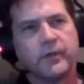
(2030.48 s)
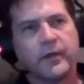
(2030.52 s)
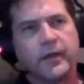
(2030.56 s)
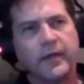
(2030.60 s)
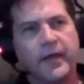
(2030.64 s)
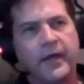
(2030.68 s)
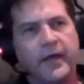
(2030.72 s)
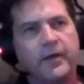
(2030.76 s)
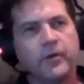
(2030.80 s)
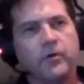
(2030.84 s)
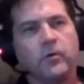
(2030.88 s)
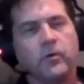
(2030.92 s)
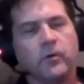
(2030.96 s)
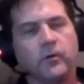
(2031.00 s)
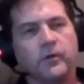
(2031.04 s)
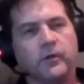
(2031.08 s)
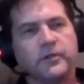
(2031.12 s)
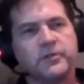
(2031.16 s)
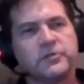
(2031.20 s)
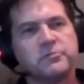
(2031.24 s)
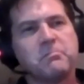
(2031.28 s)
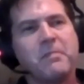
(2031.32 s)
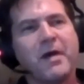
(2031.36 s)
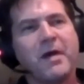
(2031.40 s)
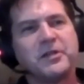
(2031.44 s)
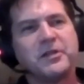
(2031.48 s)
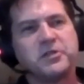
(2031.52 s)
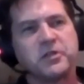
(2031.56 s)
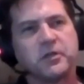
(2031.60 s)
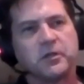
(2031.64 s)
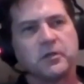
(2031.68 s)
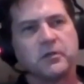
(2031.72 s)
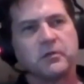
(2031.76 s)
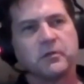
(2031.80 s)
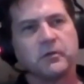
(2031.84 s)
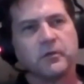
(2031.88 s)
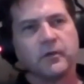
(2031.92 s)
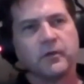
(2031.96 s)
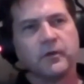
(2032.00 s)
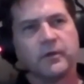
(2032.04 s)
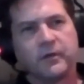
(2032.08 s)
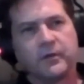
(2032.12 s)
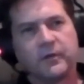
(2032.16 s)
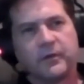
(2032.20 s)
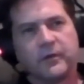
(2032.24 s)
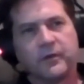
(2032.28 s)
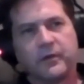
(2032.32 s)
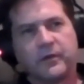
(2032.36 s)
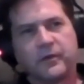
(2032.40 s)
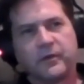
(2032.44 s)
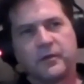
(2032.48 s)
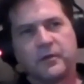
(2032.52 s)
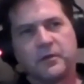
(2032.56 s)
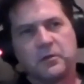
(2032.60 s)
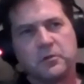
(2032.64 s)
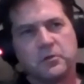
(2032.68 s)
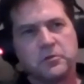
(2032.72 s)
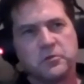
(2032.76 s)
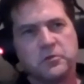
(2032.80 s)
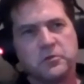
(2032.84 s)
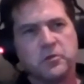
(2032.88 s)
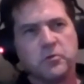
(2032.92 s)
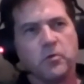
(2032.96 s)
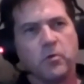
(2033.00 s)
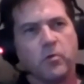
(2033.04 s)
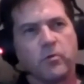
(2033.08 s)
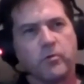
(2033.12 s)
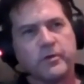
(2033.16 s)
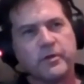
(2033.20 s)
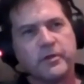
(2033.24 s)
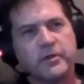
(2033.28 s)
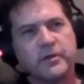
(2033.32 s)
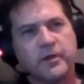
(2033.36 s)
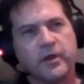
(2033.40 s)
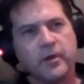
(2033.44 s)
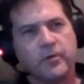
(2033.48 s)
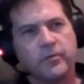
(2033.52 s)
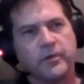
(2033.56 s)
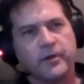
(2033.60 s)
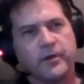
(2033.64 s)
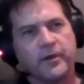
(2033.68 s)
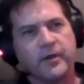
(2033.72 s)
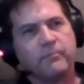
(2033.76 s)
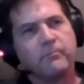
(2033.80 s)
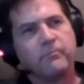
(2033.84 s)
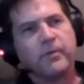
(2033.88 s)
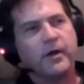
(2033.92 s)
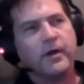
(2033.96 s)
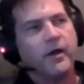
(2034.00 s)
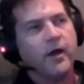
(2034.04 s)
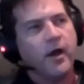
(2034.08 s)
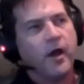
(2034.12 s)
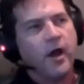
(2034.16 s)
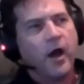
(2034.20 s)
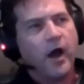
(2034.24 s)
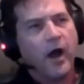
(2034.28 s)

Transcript: at all. It's magic. You already know the number.